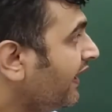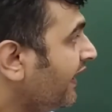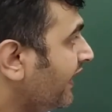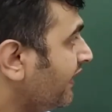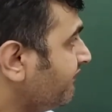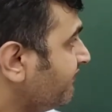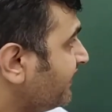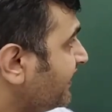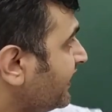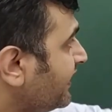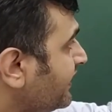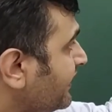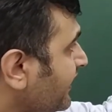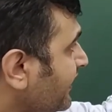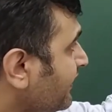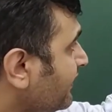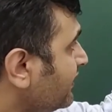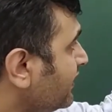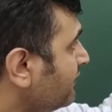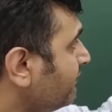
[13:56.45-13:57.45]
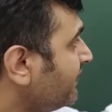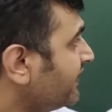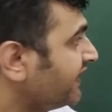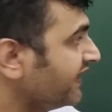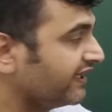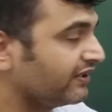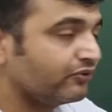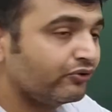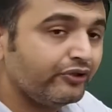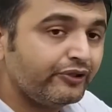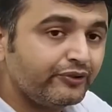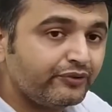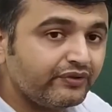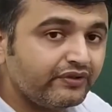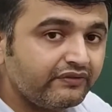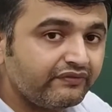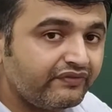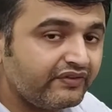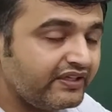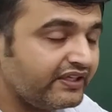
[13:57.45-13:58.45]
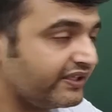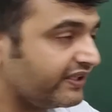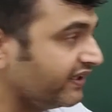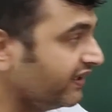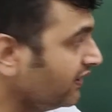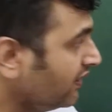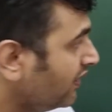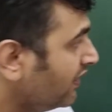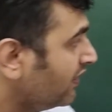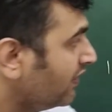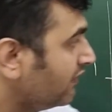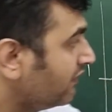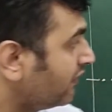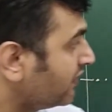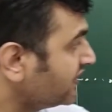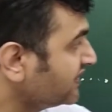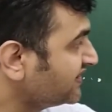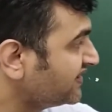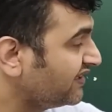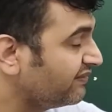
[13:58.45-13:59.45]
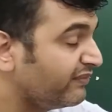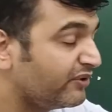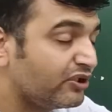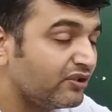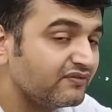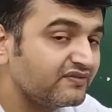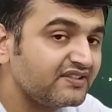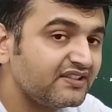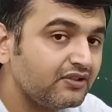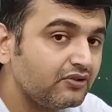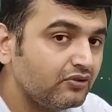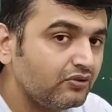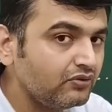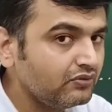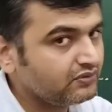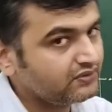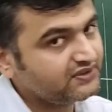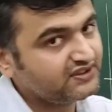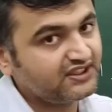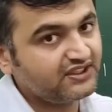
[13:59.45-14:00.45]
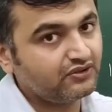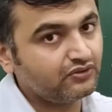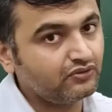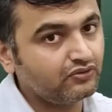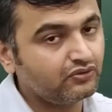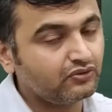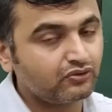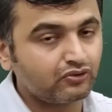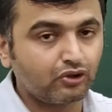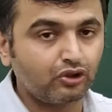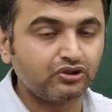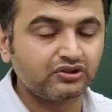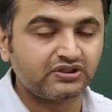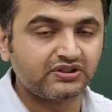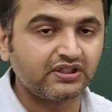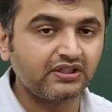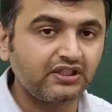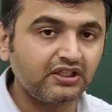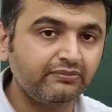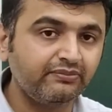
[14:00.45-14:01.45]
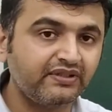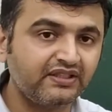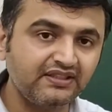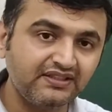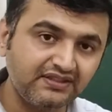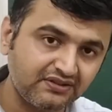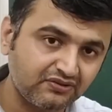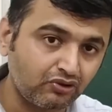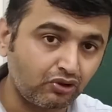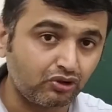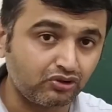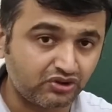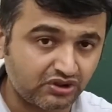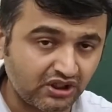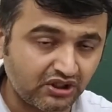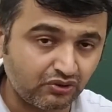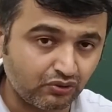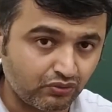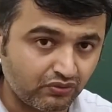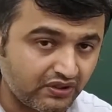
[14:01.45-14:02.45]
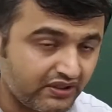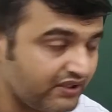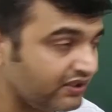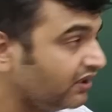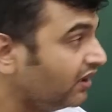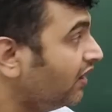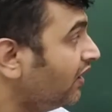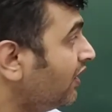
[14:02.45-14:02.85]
And when I take limit n going to infinity, what is limit of 0? 0. Constant limit is constant only.